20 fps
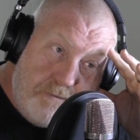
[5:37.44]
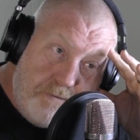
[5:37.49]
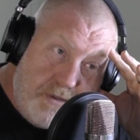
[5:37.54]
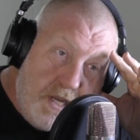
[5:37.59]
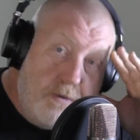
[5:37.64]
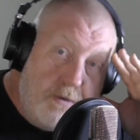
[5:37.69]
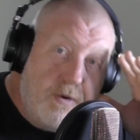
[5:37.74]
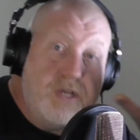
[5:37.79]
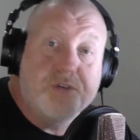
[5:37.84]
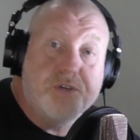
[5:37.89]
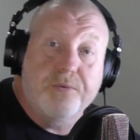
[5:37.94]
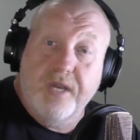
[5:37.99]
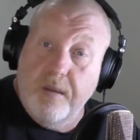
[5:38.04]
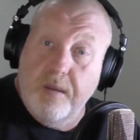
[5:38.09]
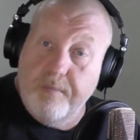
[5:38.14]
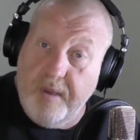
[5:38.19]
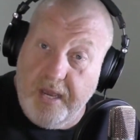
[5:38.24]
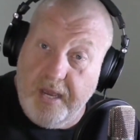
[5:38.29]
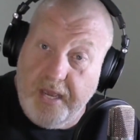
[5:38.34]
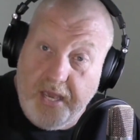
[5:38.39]
Anyway, so we
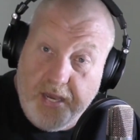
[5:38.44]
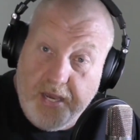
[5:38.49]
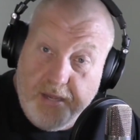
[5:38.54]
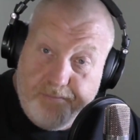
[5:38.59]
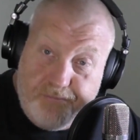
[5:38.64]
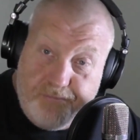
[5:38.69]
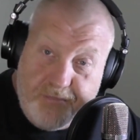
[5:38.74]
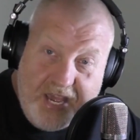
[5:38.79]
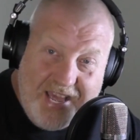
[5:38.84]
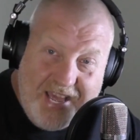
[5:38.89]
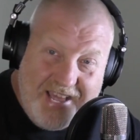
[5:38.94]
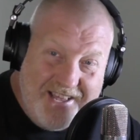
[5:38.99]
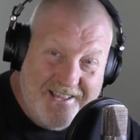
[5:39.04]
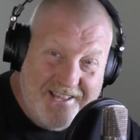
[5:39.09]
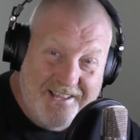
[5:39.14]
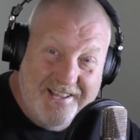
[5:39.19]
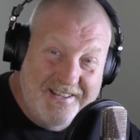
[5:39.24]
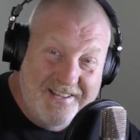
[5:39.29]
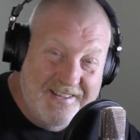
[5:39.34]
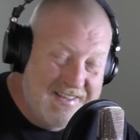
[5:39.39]
get back out,
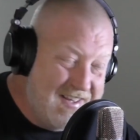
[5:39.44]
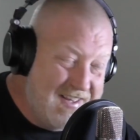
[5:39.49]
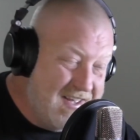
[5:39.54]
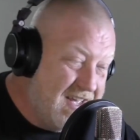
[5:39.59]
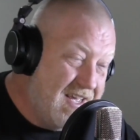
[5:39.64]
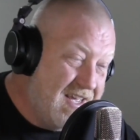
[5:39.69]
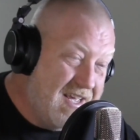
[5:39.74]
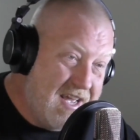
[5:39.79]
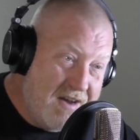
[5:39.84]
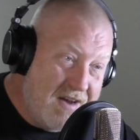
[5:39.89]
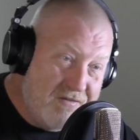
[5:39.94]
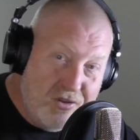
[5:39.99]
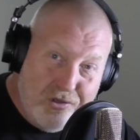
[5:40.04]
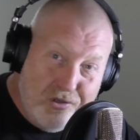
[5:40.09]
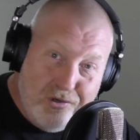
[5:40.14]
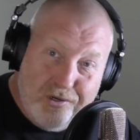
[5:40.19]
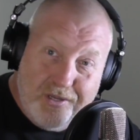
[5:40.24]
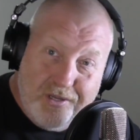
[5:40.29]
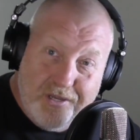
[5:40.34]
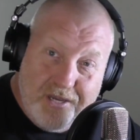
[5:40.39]
have a
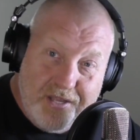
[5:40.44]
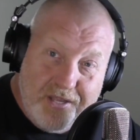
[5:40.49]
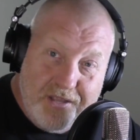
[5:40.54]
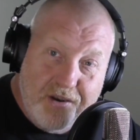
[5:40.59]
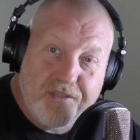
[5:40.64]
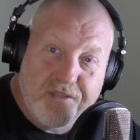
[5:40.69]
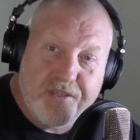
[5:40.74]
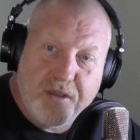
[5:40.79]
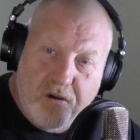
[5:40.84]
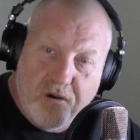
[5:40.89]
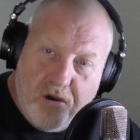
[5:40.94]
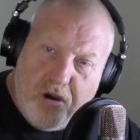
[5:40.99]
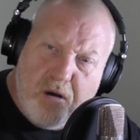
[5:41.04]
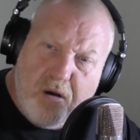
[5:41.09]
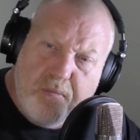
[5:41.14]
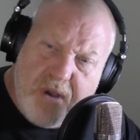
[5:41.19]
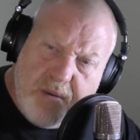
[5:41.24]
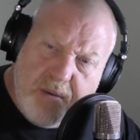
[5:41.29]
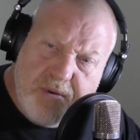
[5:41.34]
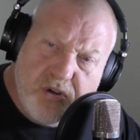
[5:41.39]
look, and then I think, oh,
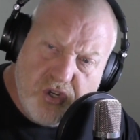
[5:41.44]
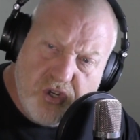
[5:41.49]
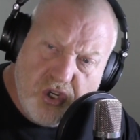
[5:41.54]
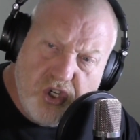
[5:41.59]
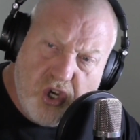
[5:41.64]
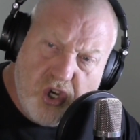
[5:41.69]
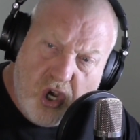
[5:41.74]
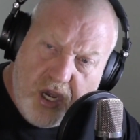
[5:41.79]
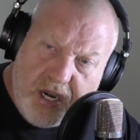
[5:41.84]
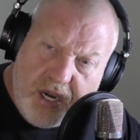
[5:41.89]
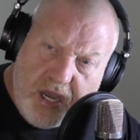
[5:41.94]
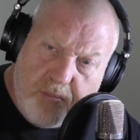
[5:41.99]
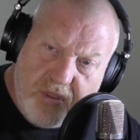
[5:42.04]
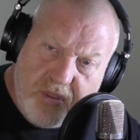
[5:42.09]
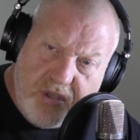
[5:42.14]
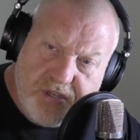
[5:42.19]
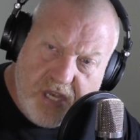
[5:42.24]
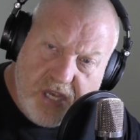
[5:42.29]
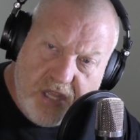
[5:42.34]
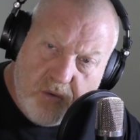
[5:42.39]
maybe I should tighten up
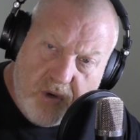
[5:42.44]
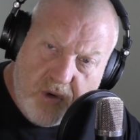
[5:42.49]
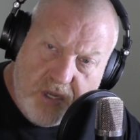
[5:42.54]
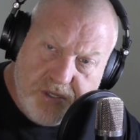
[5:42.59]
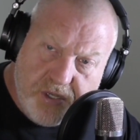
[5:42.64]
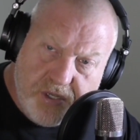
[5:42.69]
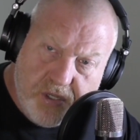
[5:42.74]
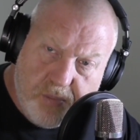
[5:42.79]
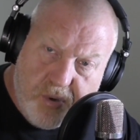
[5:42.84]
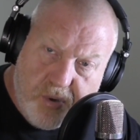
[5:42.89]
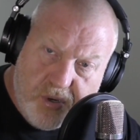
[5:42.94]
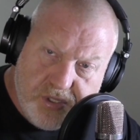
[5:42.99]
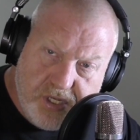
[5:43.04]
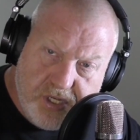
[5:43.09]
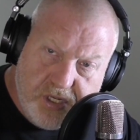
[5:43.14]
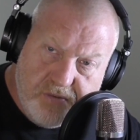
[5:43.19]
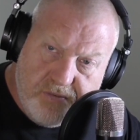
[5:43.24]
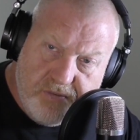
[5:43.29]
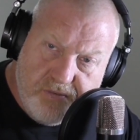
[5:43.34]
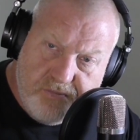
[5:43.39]
these other ones on the
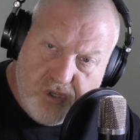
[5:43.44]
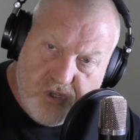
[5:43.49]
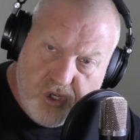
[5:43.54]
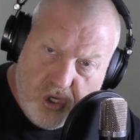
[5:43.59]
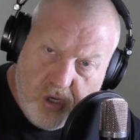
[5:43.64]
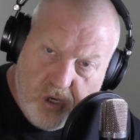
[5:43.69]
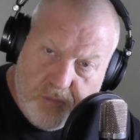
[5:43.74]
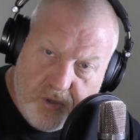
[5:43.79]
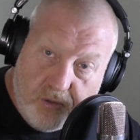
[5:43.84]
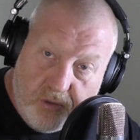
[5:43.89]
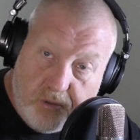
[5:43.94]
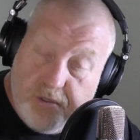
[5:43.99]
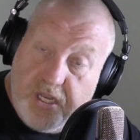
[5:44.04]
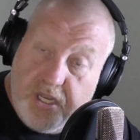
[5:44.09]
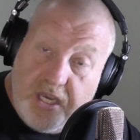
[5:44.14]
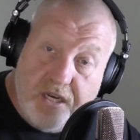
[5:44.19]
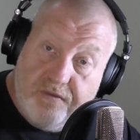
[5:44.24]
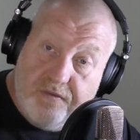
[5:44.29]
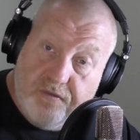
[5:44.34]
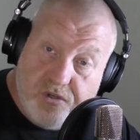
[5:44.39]
positive terminal. The
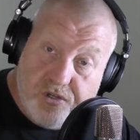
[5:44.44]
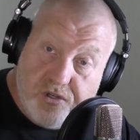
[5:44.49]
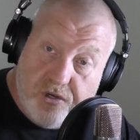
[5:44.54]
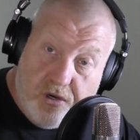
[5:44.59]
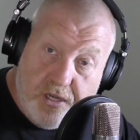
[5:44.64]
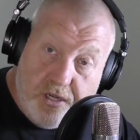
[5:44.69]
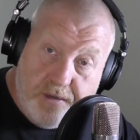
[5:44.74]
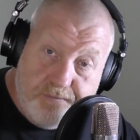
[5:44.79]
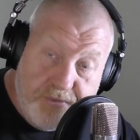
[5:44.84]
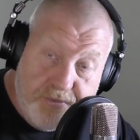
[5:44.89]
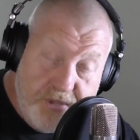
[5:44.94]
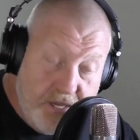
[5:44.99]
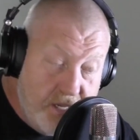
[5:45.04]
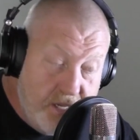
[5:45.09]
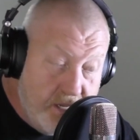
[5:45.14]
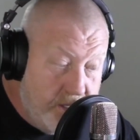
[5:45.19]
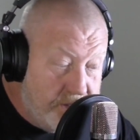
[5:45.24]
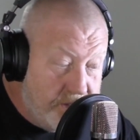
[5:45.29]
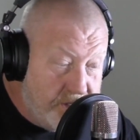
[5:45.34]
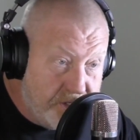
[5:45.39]
negative was tight,
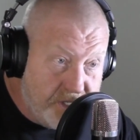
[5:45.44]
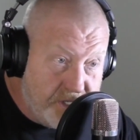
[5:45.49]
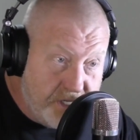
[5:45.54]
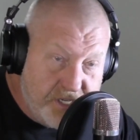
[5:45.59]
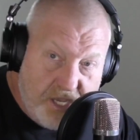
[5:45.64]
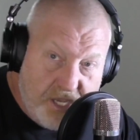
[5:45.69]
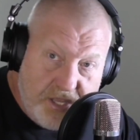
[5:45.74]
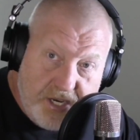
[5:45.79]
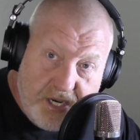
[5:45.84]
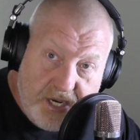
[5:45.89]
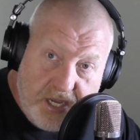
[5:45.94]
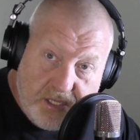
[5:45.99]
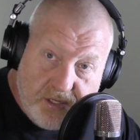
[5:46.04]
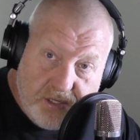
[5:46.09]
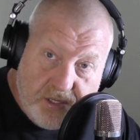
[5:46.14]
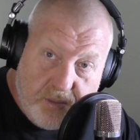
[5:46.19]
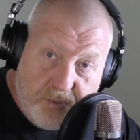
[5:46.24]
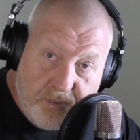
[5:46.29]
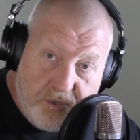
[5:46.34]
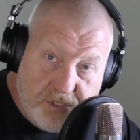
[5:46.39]
just these other nuts
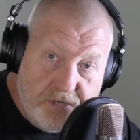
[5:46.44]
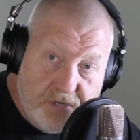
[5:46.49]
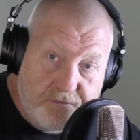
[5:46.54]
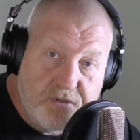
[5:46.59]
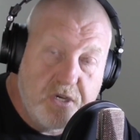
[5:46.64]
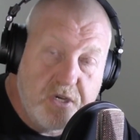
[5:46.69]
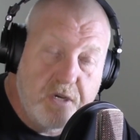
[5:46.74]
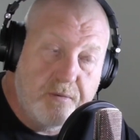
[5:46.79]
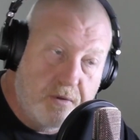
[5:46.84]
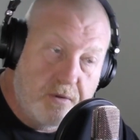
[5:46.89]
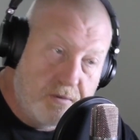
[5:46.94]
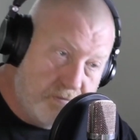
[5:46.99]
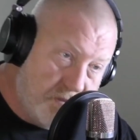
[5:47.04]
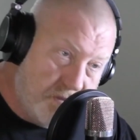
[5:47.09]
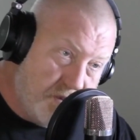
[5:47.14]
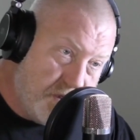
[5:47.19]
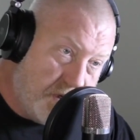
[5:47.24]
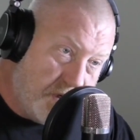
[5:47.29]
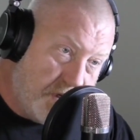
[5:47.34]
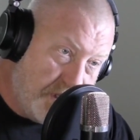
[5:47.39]
on the positive terminal.
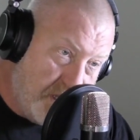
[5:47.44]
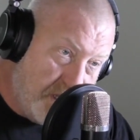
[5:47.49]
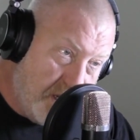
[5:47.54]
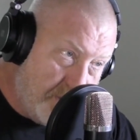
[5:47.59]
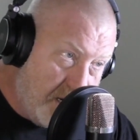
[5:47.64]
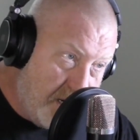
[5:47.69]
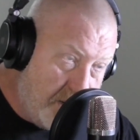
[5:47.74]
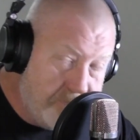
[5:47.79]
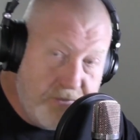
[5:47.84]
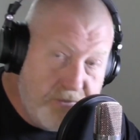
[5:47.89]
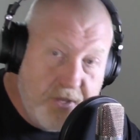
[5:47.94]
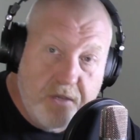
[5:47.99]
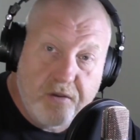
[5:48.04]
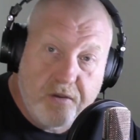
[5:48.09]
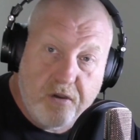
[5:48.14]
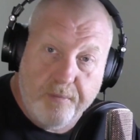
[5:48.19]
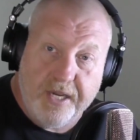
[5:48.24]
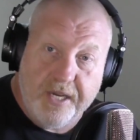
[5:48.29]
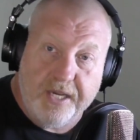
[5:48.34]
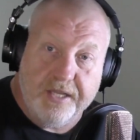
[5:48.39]
Tighten them up,
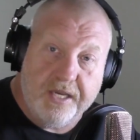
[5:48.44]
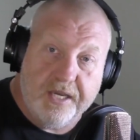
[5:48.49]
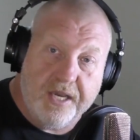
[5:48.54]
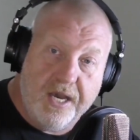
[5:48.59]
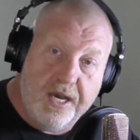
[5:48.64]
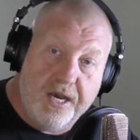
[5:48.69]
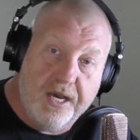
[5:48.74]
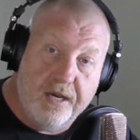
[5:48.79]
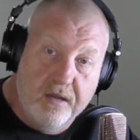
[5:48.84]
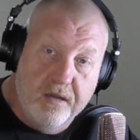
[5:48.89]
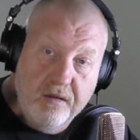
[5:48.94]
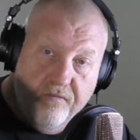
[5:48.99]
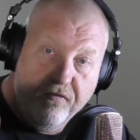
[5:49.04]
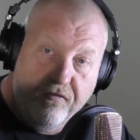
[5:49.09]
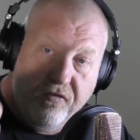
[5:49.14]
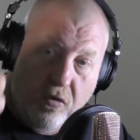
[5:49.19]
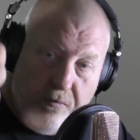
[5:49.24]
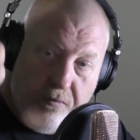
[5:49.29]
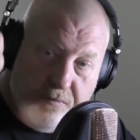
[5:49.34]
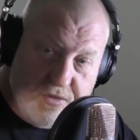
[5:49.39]
got back in the car,
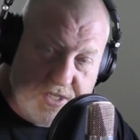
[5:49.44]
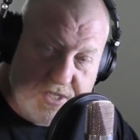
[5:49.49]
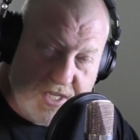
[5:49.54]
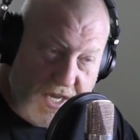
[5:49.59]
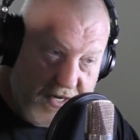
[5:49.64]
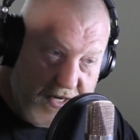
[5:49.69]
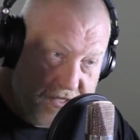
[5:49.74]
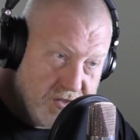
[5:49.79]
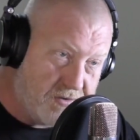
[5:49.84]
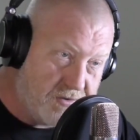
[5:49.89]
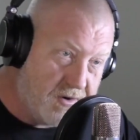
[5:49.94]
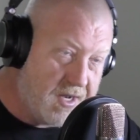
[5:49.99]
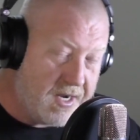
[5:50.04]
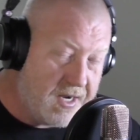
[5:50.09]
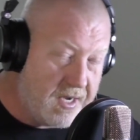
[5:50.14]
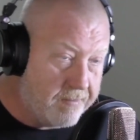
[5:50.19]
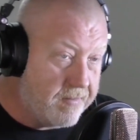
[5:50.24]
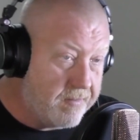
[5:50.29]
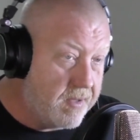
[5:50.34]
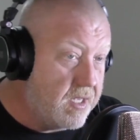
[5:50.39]
boom, started straight
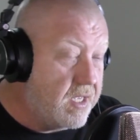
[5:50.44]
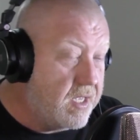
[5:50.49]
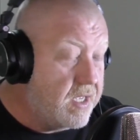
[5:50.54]
up.